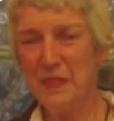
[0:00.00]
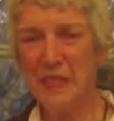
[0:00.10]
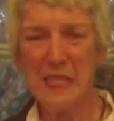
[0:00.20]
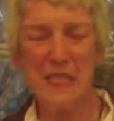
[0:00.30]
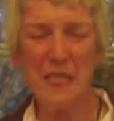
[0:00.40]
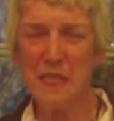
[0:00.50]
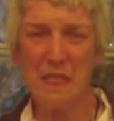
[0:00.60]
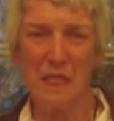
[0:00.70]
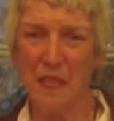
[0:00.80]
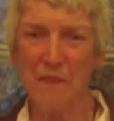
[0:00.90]
I say
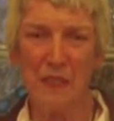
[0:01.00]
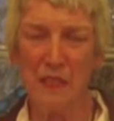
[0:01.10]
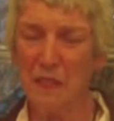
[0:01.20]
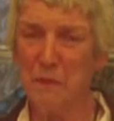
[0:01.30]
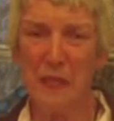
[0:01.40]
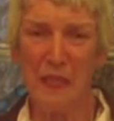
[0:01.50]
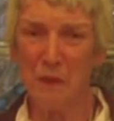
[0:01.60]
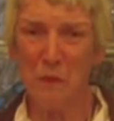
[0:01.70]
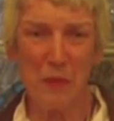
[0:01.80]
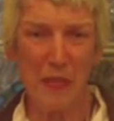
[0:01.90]
this lovingly, but I
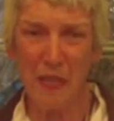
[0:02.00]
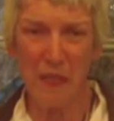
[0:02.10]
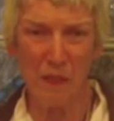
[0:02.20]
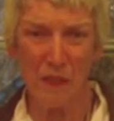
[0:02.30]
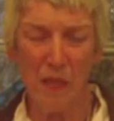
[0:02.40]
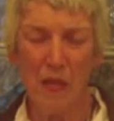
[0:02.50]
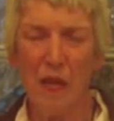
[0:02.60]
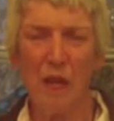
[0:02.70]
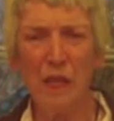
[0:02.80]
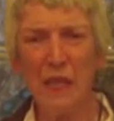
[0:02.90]
don't care.
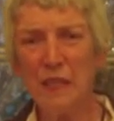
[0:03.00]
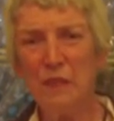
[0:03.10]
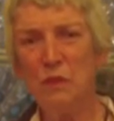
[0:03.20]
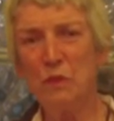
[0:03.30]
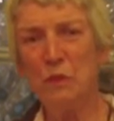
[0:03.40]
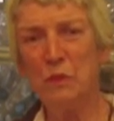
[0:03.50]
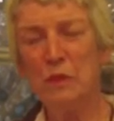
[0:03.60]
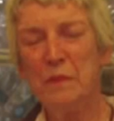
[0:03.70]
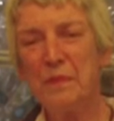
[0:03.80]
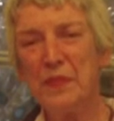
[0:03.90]
All I can
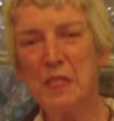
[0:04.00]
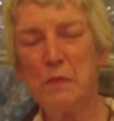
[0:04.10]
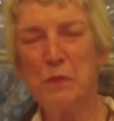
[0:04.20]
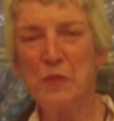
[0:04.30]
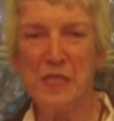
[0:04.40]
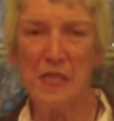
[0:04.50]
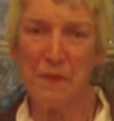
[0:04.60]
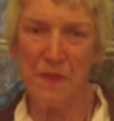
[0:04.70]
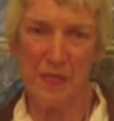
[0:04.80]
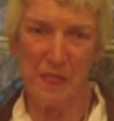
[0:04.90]
do is
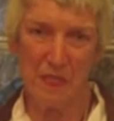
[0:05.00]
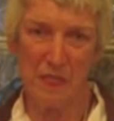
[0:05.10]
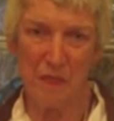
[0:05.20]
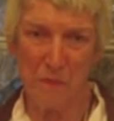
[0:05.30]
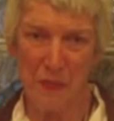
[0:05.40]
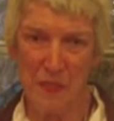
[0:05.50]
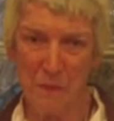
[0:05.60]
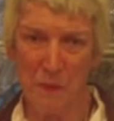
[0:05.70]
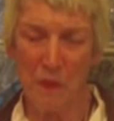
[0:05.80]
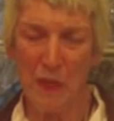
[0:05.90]
present this to
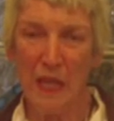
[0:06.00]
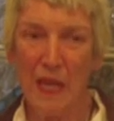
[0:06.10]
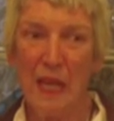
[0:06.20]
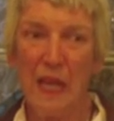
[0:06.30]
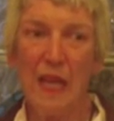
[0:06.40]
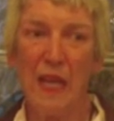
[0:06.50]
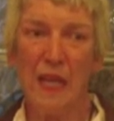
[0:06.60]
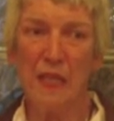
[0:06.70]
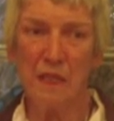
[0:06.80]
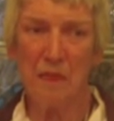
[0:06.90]
people,
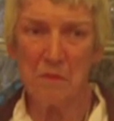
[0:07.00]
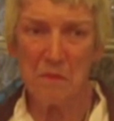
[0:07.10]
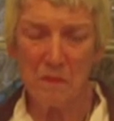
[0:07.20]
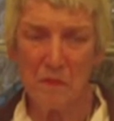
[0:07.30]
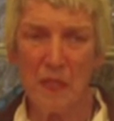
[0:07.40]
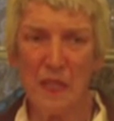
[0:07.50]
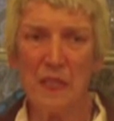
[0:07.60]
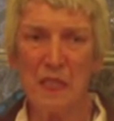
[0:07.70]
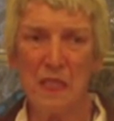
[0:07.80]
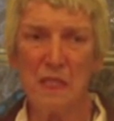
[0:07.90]
and
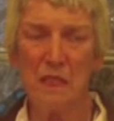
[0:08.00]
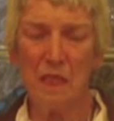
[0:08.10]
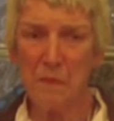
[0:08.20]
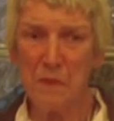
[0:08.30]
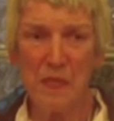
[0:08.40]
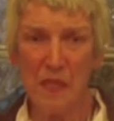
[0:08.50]
it's up to